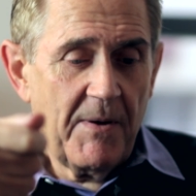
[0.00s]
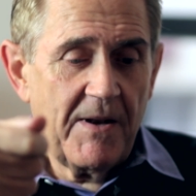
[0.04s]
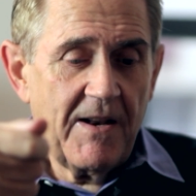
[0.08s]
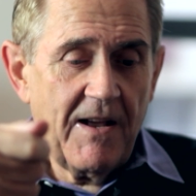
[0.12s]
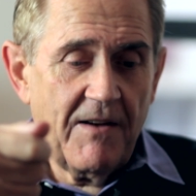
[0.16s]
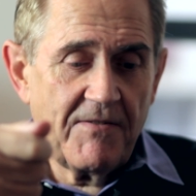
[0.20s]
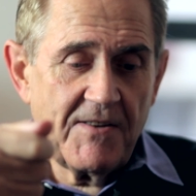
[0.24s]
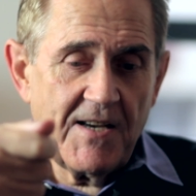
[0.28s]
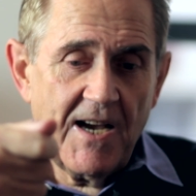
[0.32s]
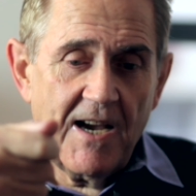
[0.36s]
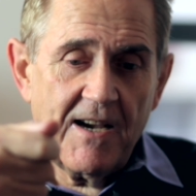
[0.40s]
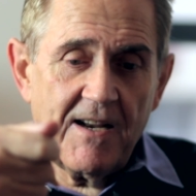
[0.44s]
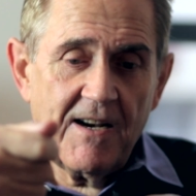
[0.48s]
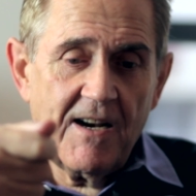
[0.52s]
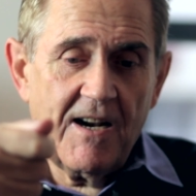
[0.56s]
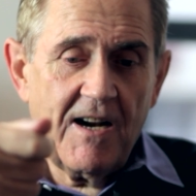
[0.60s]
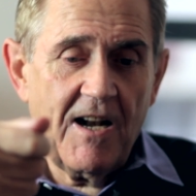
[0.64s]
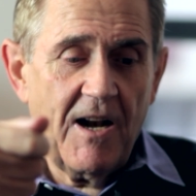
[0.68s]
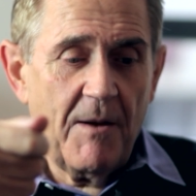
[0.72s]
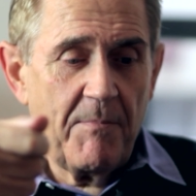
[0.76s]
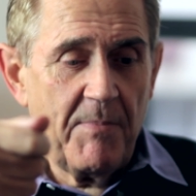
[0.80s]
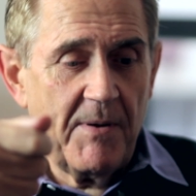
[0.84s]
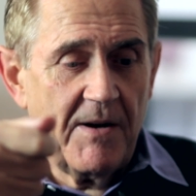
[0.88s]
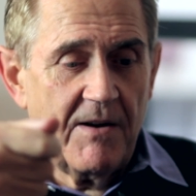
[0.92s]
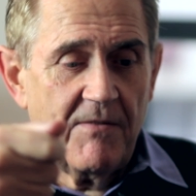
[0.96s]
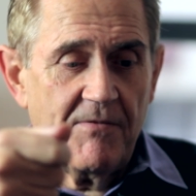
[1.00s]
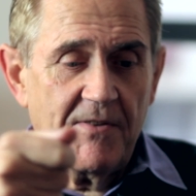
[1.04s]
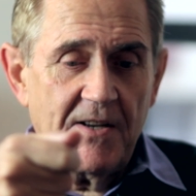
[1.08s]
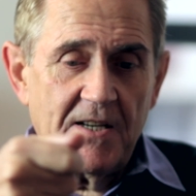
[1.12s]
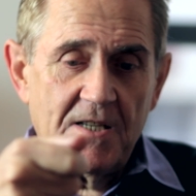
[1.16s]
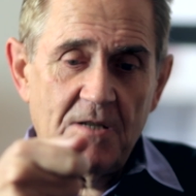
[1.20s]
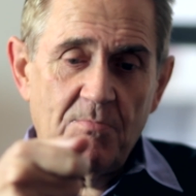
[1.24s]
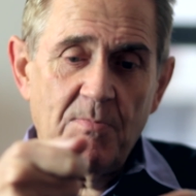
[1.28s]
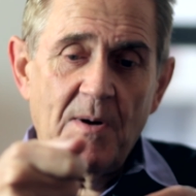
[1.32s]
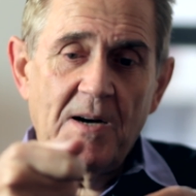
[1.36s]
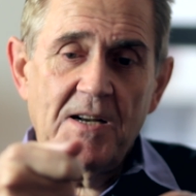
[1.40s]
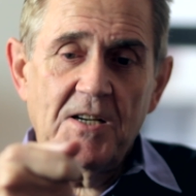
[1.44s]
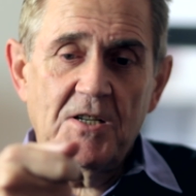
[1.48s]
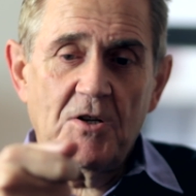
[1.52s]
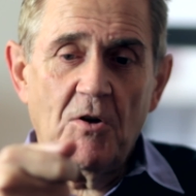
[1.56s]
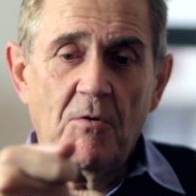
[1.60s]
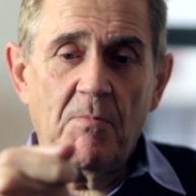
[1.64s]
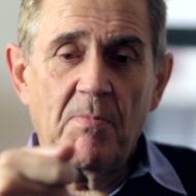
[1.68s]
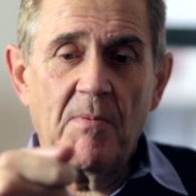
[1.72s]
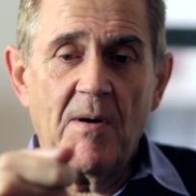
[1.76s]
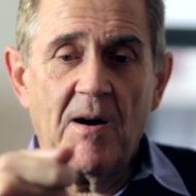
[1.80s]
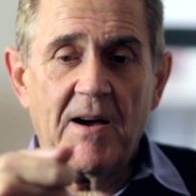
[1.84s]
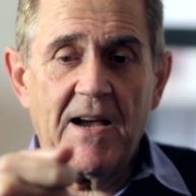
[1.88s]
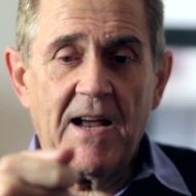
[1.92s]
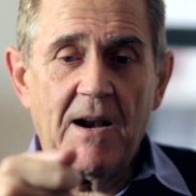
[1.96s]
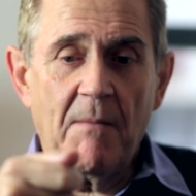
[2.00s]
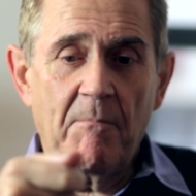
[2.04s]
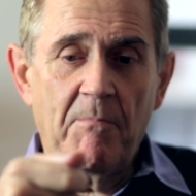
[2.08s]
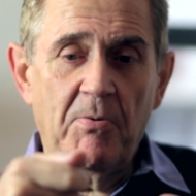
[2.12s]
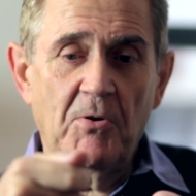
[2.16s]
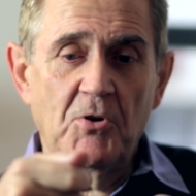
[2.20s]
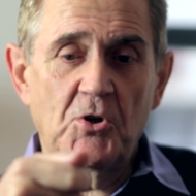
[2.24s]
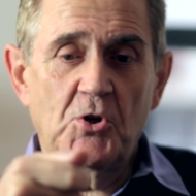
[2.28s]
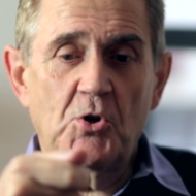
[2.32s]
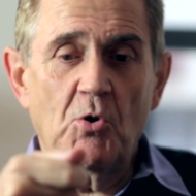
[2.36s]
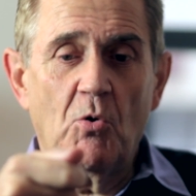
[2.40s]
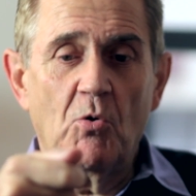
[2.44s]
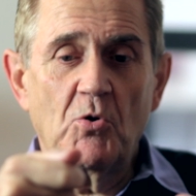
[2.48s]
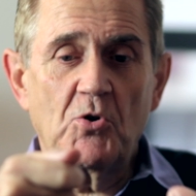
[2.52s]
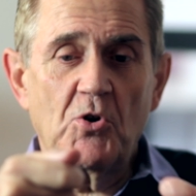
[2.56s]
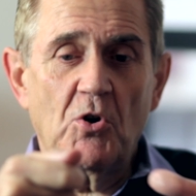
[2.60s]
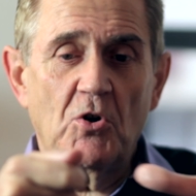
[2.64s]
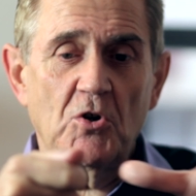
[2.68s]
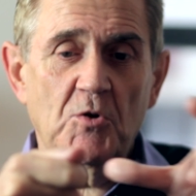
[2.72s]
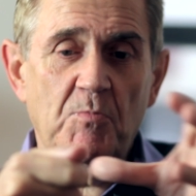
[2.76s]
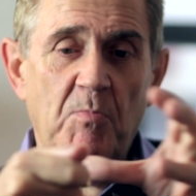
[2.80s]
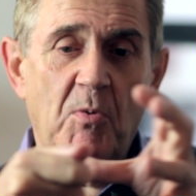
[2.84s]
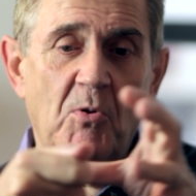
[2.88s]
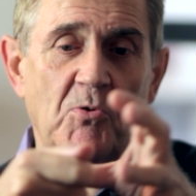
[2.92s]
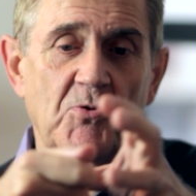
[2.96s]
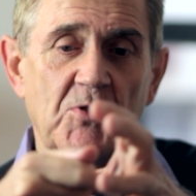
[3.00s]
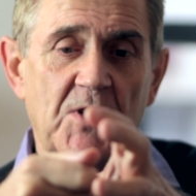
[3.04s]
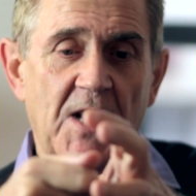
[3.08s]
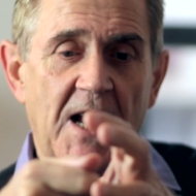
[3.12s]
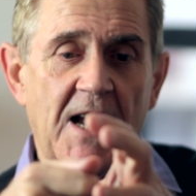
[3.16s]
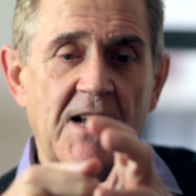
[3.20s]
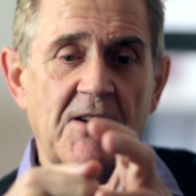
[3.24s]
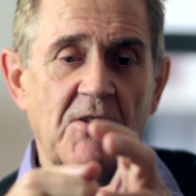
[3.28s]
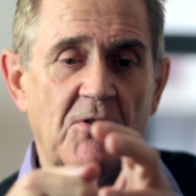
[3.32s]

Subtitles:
They've taken a clipping of this Money Supermarket and put George Osborne's head